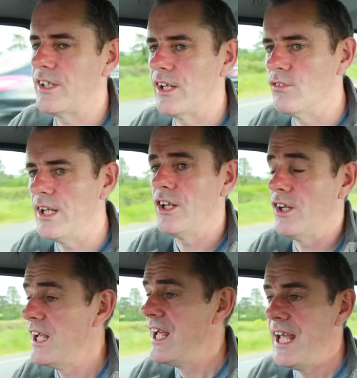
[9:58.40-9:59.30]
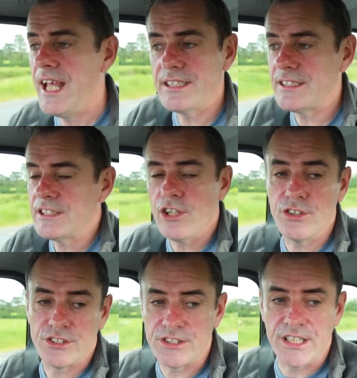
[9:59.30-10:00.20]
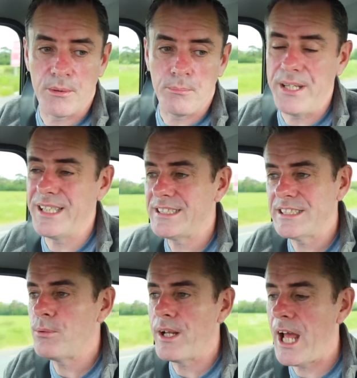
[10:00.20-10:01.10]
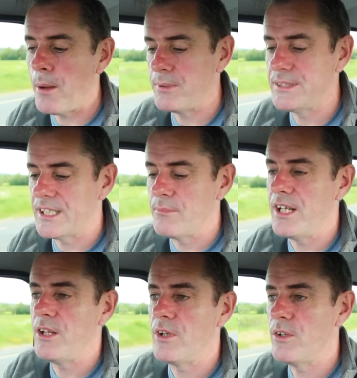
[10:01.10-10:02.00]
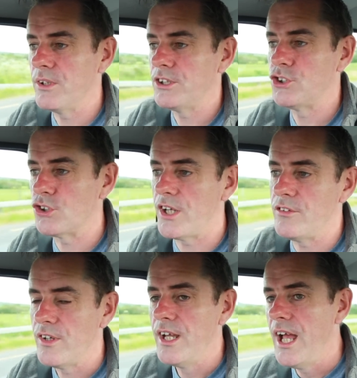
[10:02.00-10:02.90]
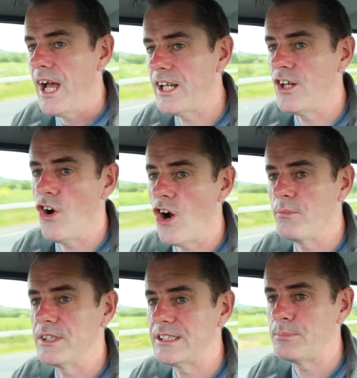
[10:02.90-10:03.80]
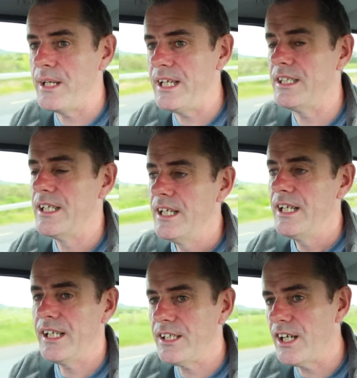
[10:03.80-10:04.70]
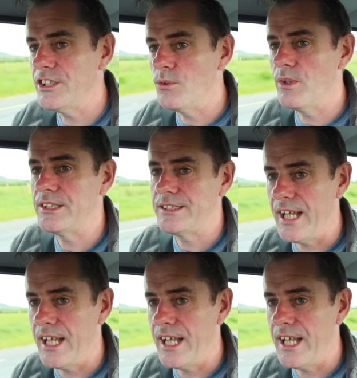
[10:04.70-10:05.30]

going to get really nice. He's as close as he can be. This is what happens in a Mini when you want to drive at a normal speed. You get guys who want to